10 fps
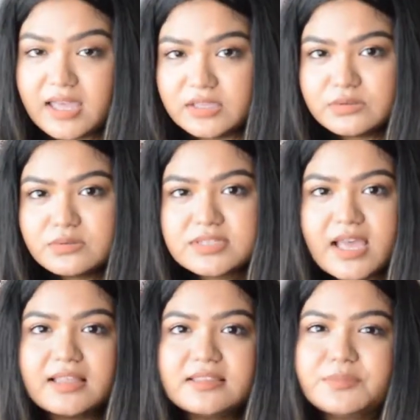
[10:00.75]
use
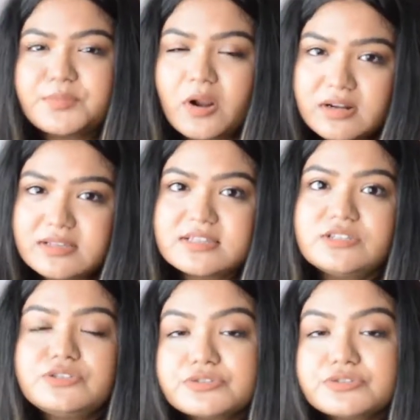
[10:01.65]
and the products that you